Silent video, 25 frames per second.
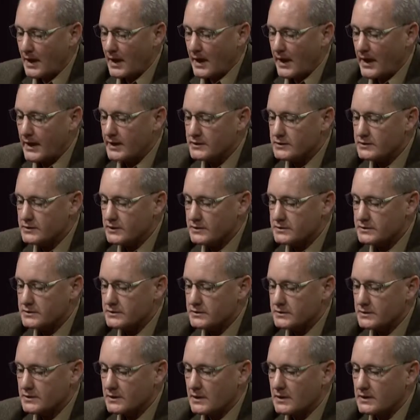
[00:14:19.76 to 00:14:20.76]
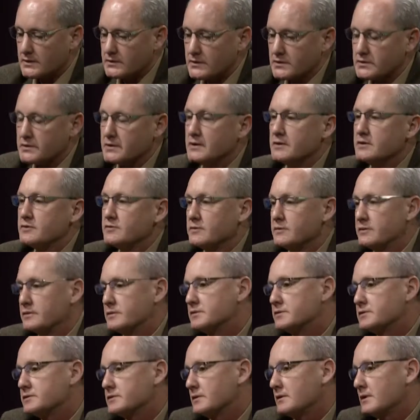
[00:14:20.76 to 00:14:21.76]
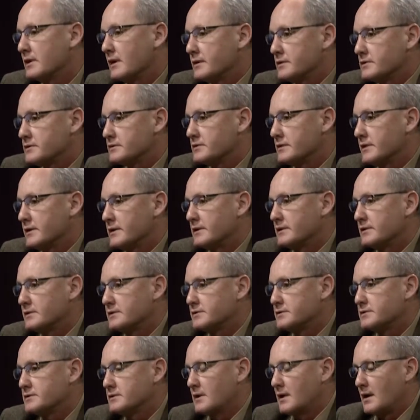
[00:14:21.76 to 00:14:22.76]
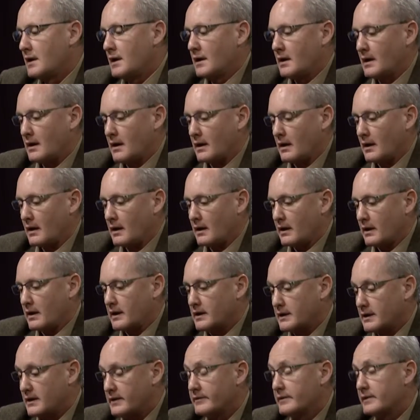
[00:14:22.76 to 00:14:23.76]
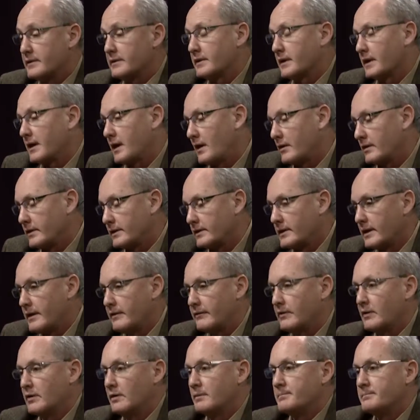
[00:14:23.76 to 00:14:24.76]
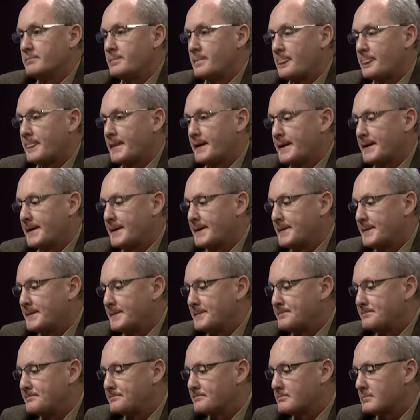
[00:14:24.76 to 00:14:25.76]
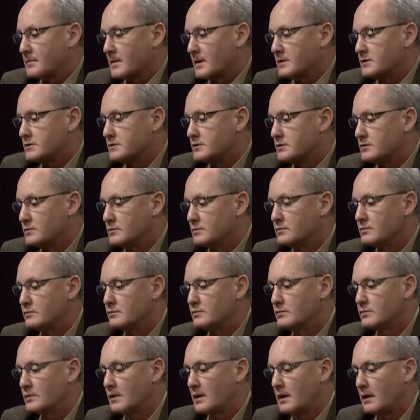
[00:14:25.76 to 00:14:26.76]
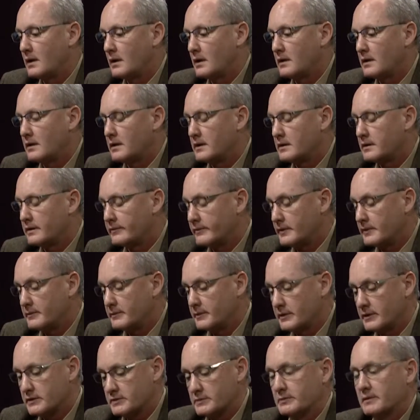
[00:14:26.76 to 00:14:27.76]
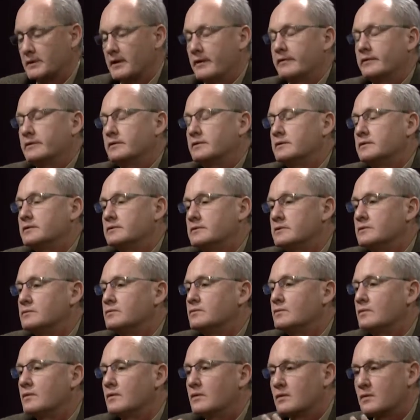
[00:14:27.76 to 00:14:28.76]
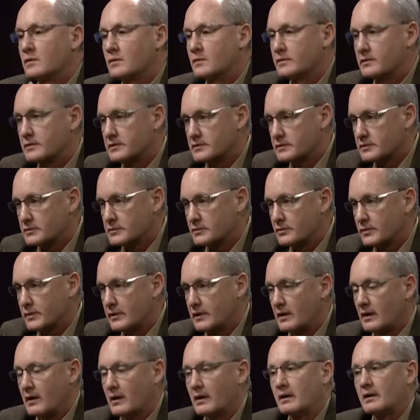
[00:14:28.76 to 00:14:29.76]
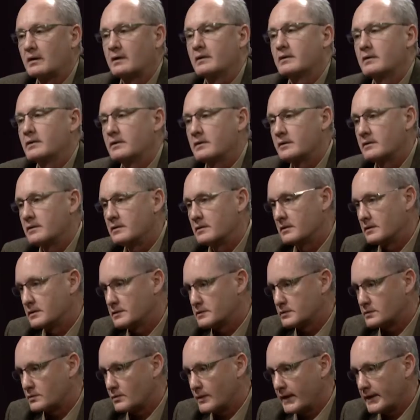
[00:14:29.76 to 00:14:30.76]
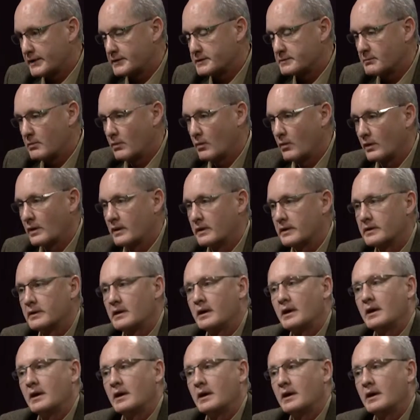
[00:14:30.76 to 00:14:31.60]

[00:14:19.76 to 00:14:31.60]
just introduce the legislators, and even at the county level, and even a municipal level, to this is who we are, this is why it's important,